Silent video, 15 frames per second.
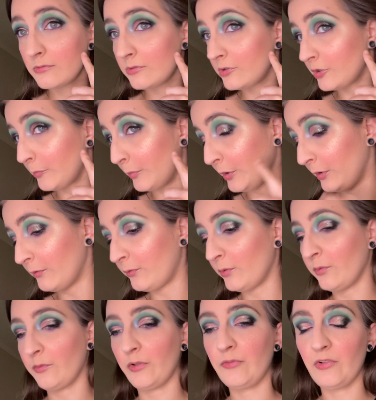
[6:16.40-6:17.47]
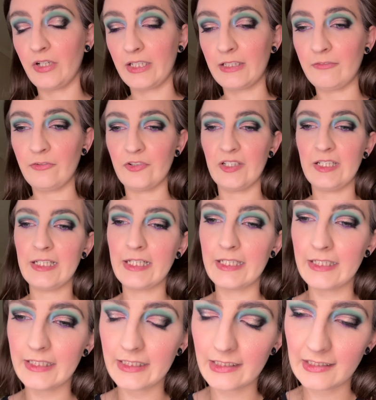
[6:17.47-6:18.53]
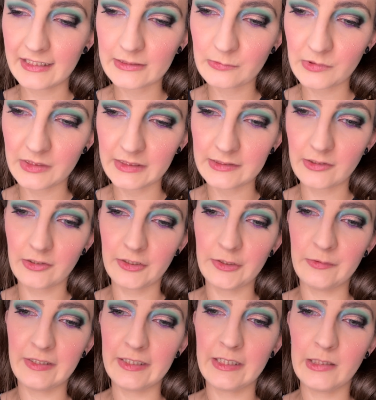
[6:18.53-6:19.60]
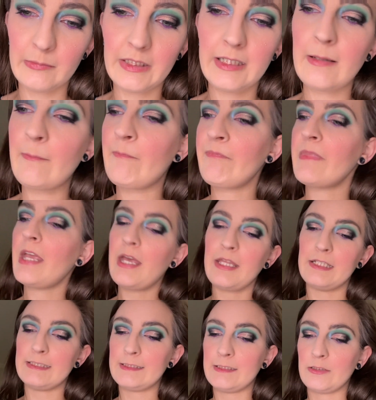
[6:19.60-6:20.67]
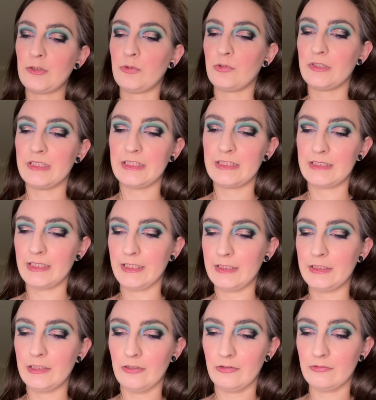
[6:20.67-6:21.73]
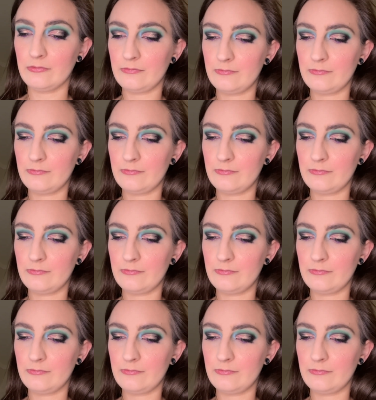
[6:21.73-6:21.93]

It's a beautiful reflective green. And then the last one is Are You Kidding Me? This is a gorgeous shade too.